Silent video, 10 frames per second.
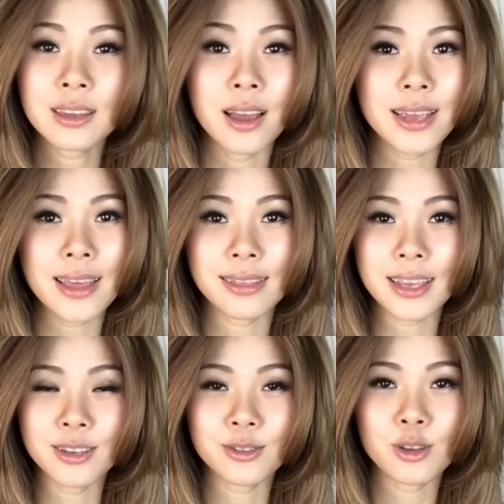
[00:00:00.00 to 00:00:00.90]
again,
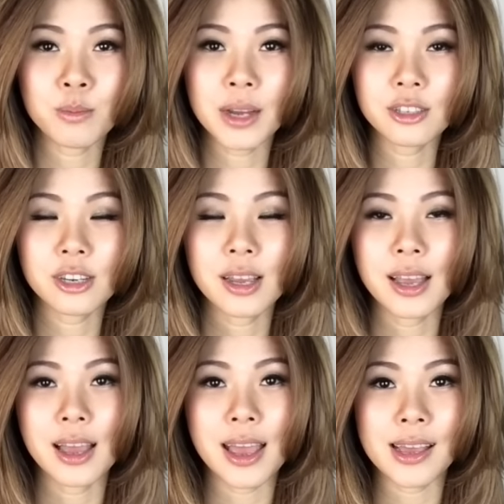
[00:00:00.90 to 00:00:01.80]
thank you so much,
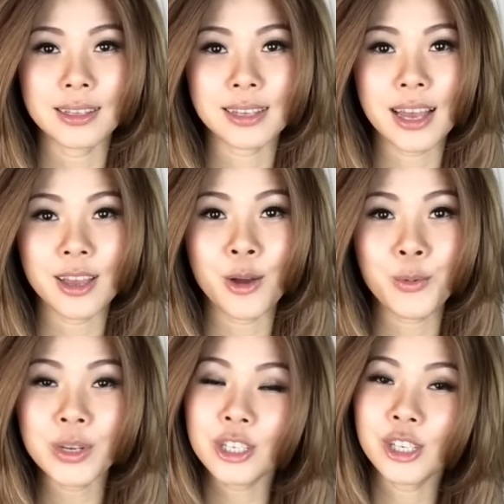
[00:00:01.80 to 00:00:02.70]
and I
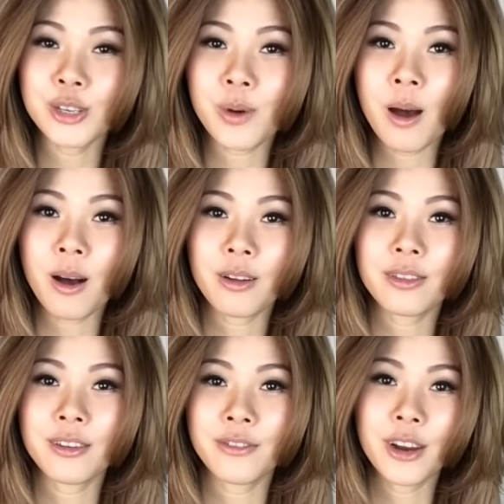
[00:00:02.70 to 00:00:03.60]
wish you all
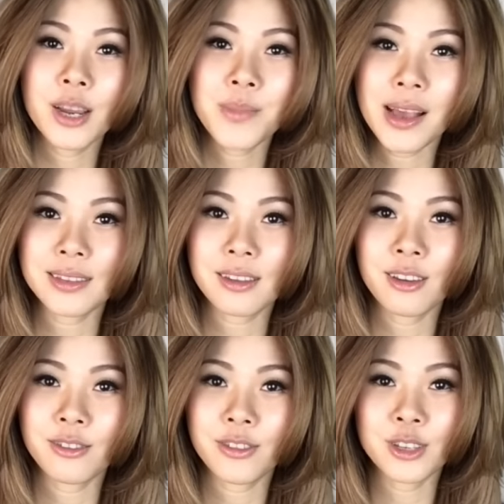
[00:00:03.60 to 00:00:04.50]
the very best
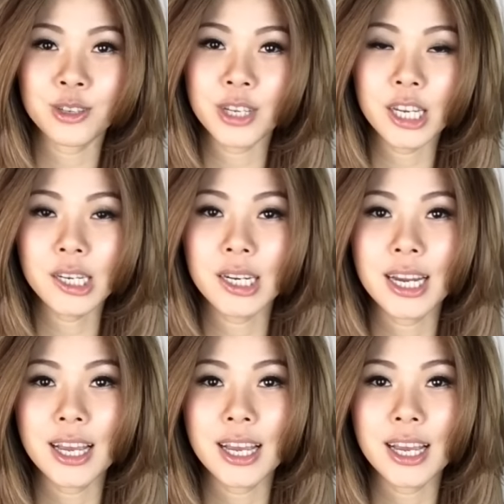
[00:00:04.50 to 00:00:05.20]
of the new year